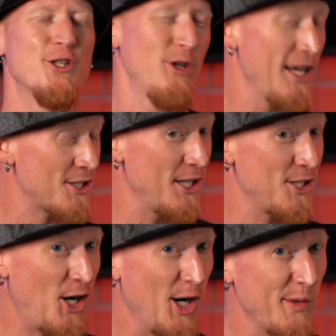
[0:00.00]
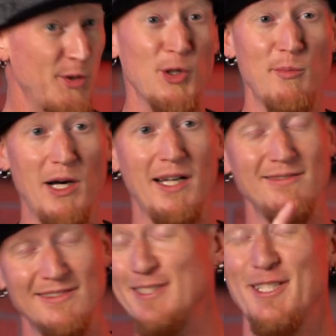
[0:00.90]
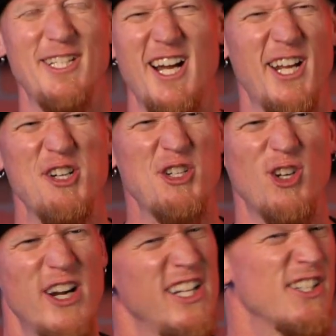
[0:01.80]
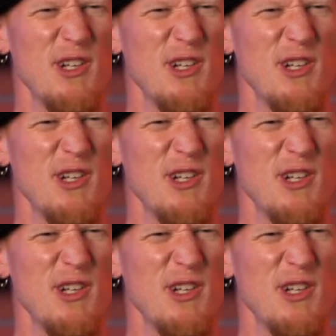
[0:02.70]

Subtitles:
So yes, it is a hard pull, but it's not gonna hurt your credit,